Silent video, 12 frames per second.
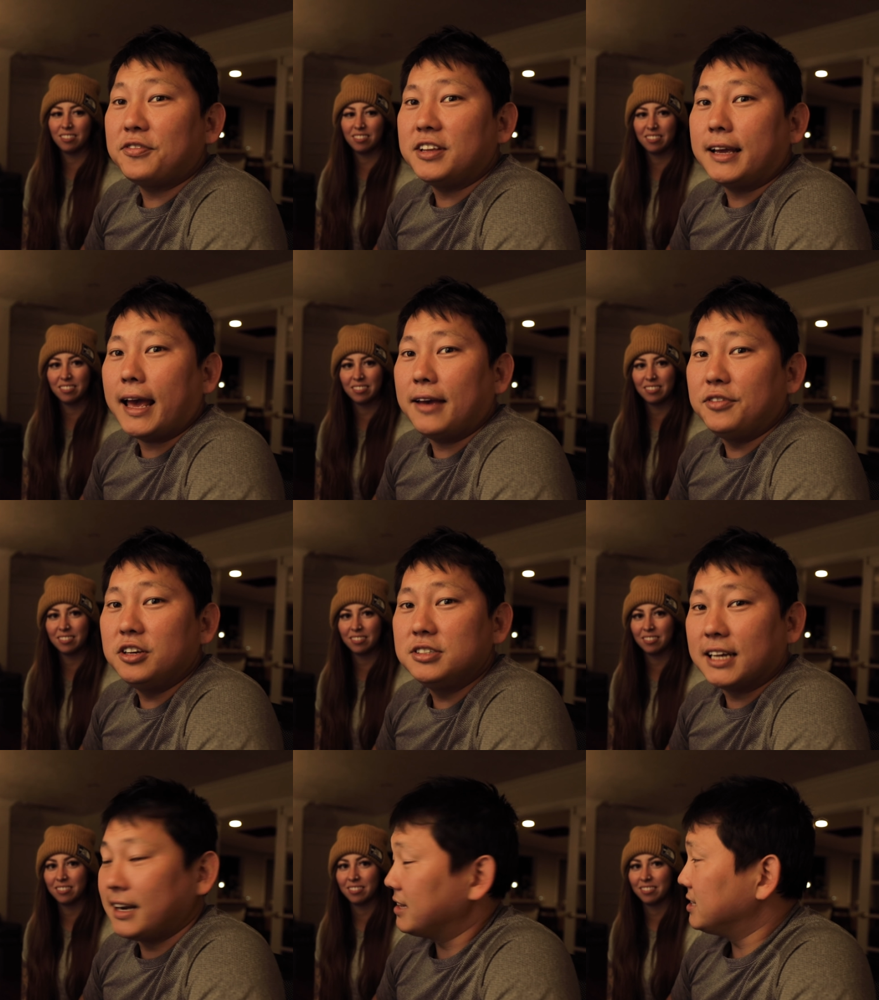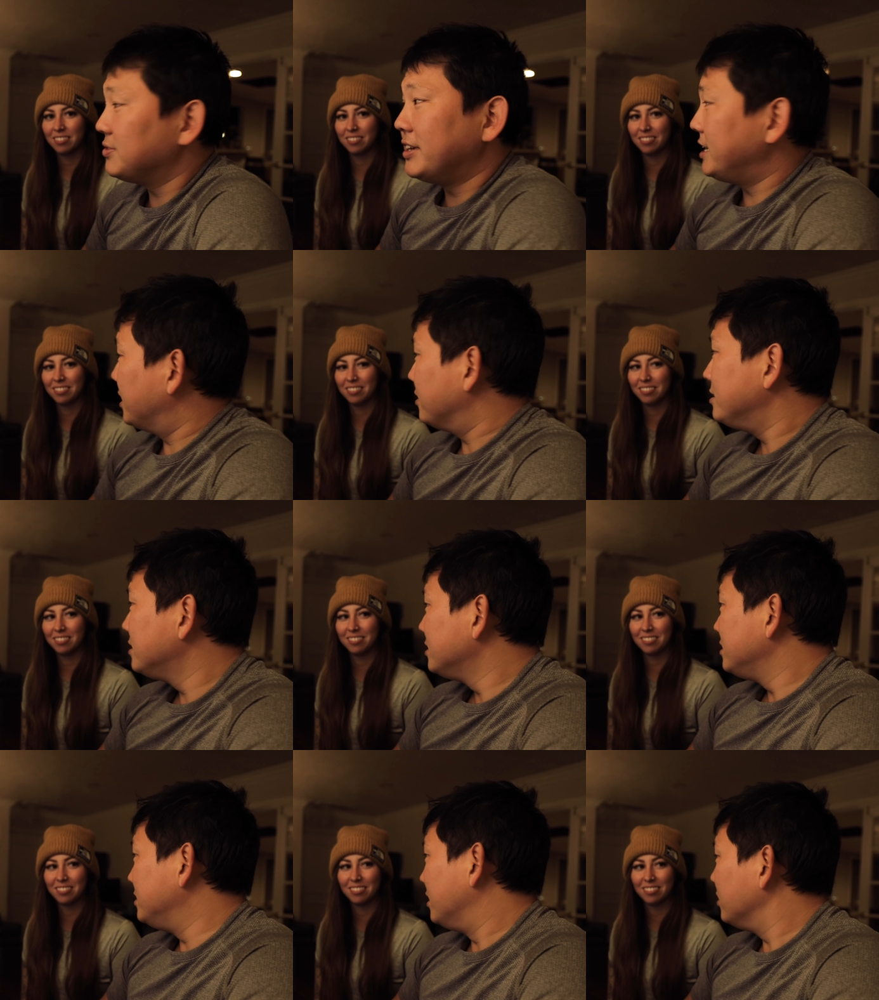Speaker 1: 50k views out of this video.
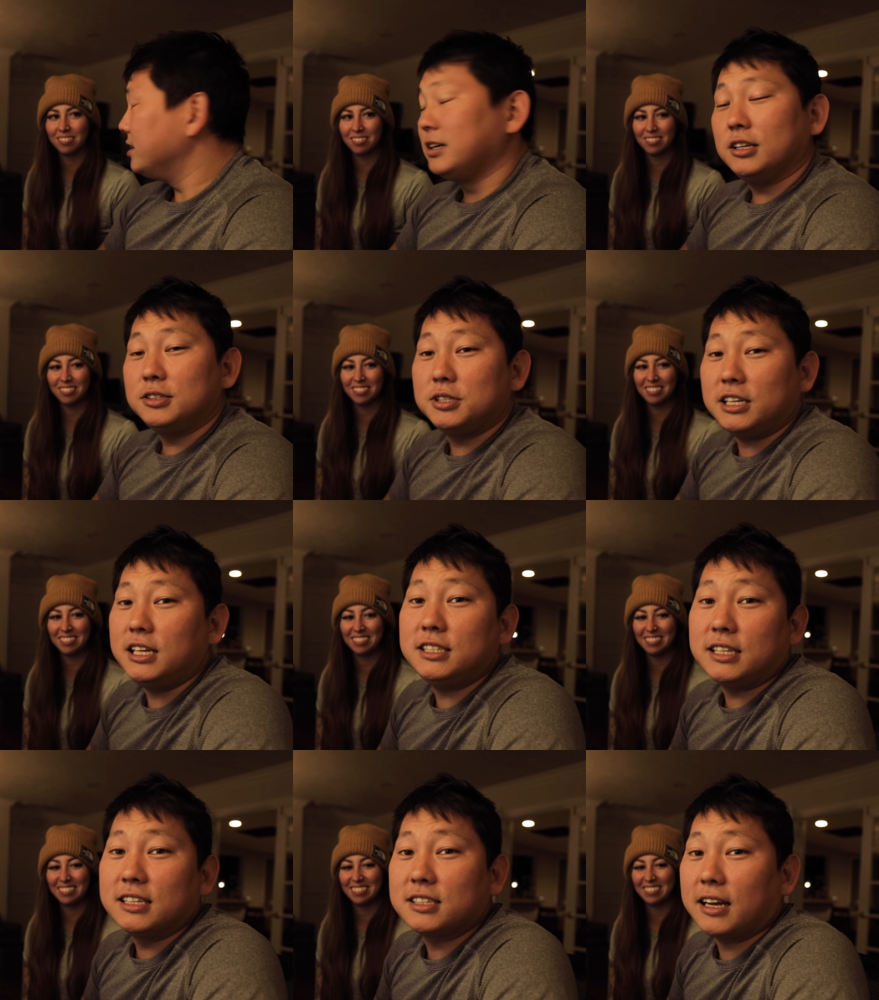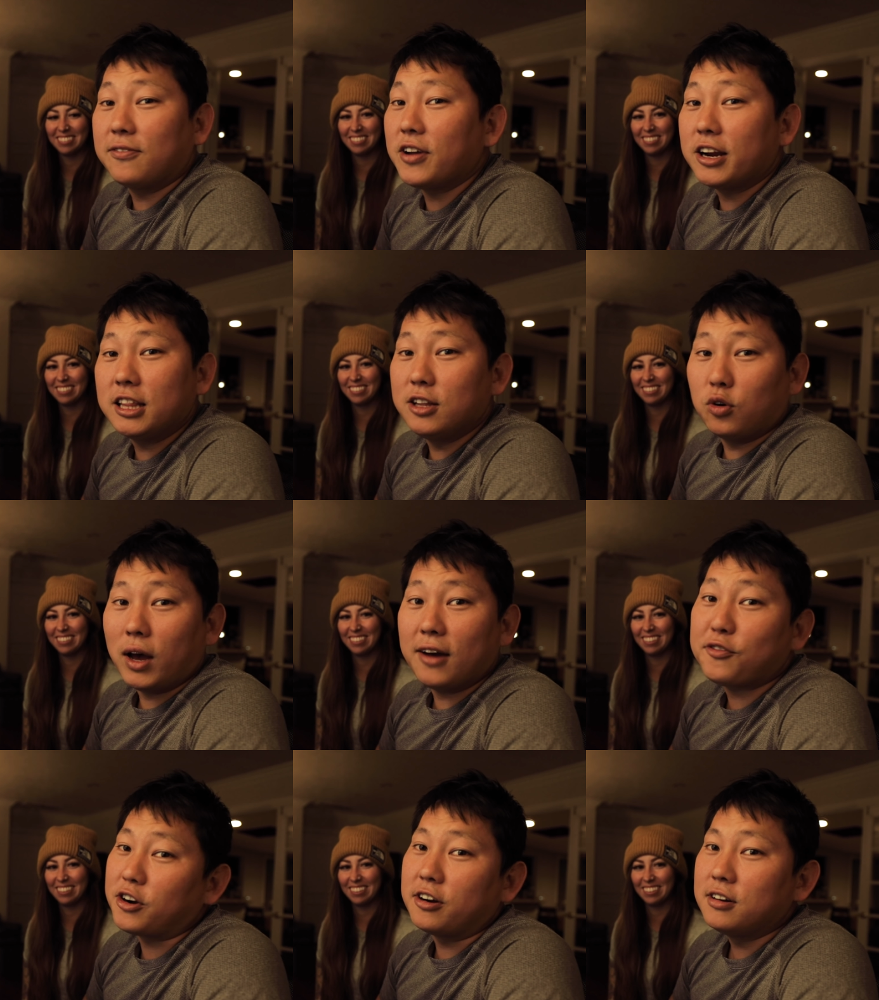You know, and it's easy. It's like very little
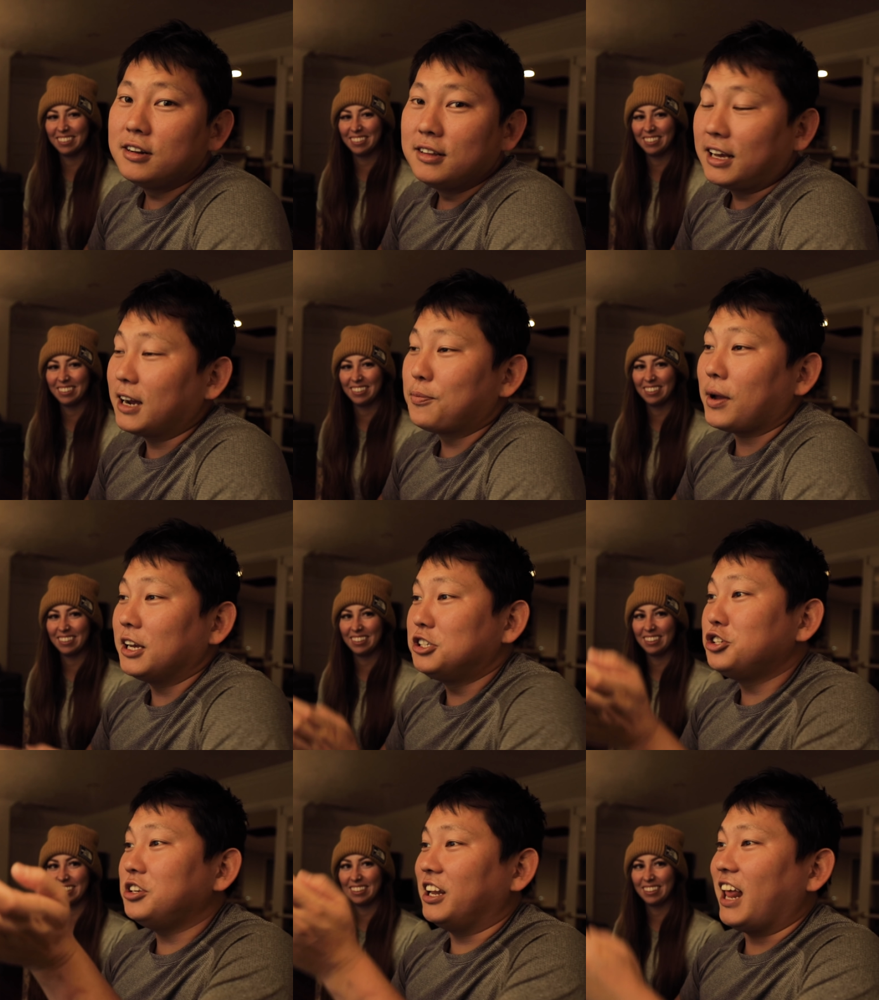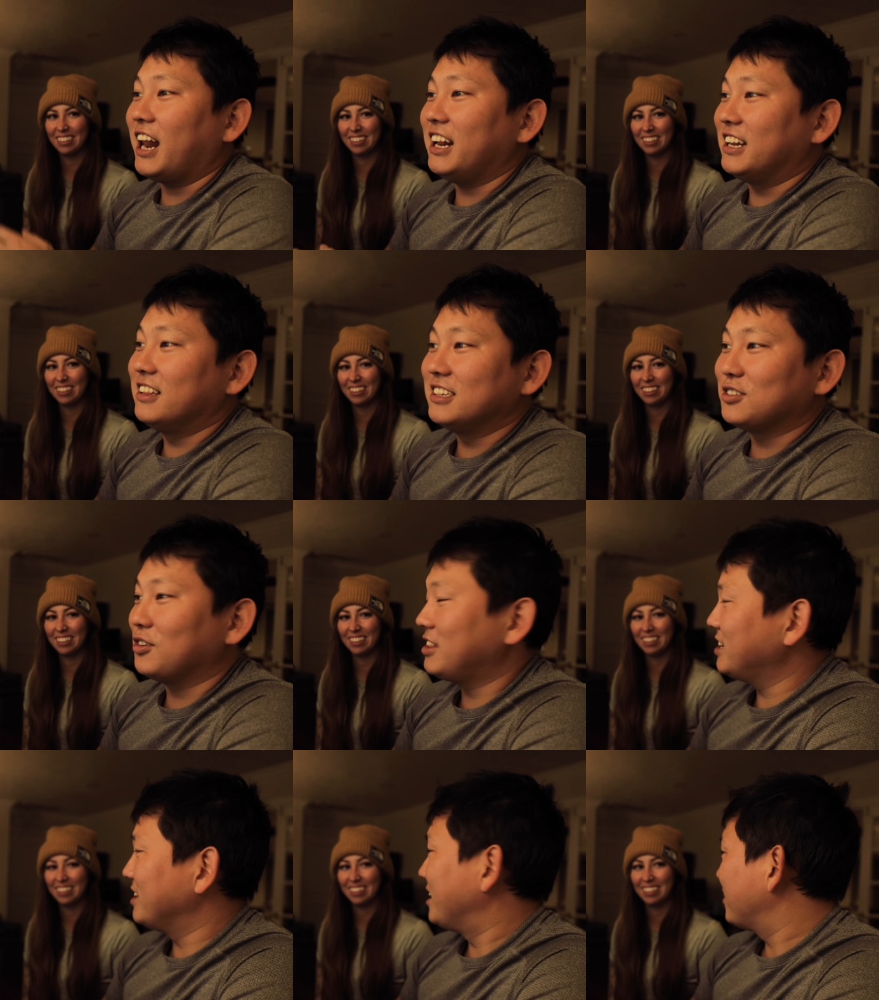effort. Like I probably shoot and edit this whole
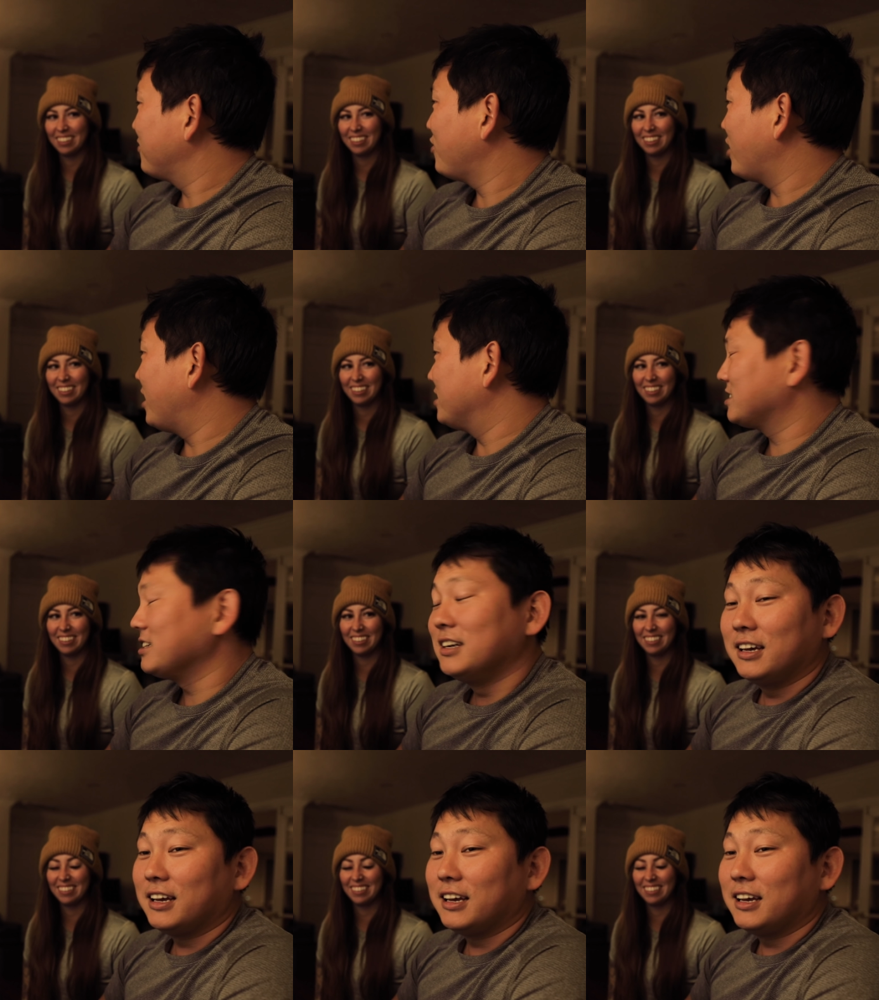thing in like four hours.